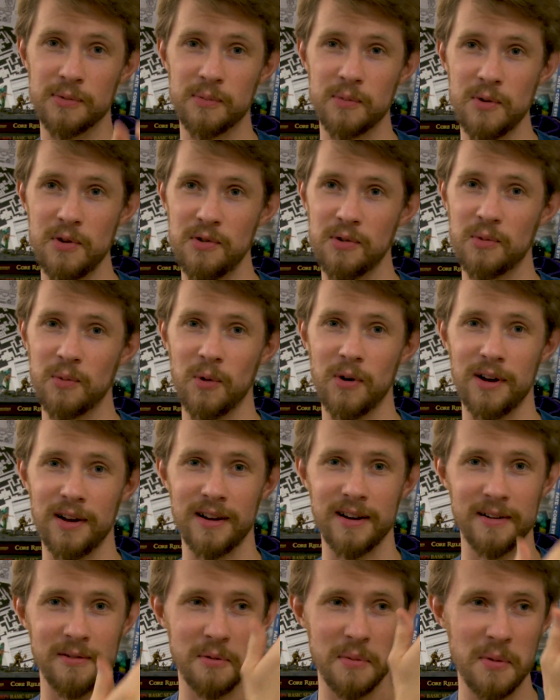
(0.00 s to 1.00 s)
use
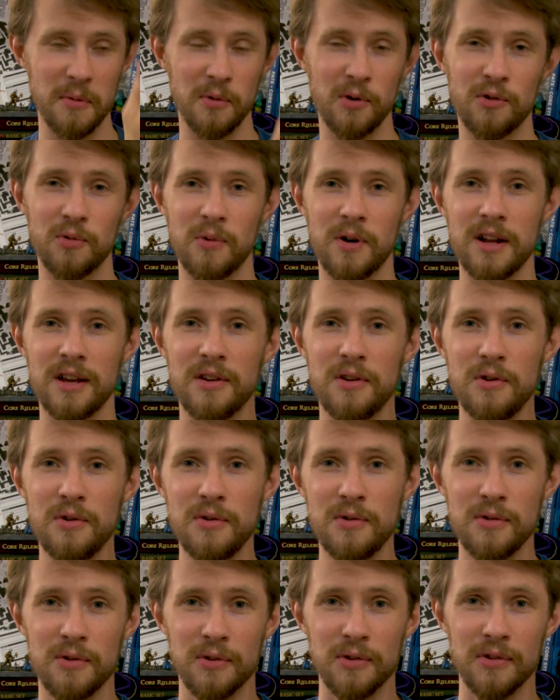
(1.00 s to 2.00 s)
one and remember which one I
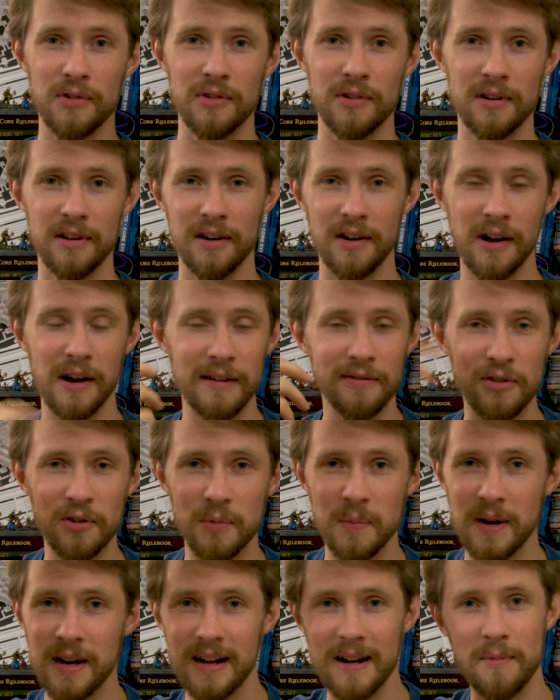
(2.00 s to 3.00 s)
used and not have to
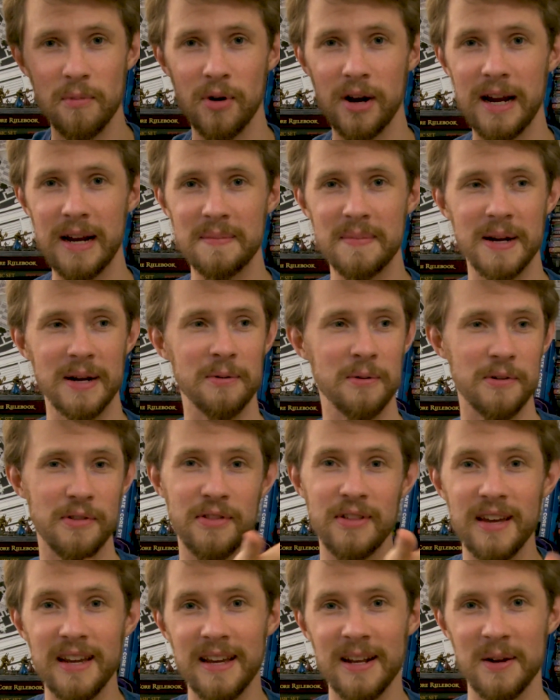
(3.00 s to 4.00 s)
spend any brain power
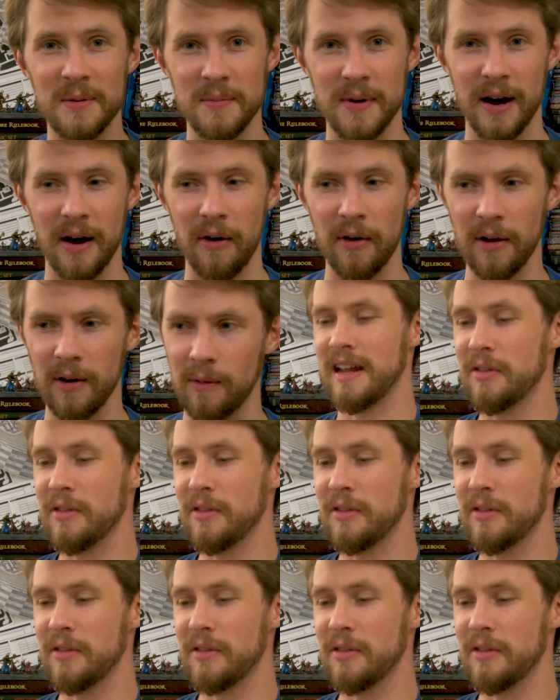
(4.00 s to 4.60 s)
thinking about it.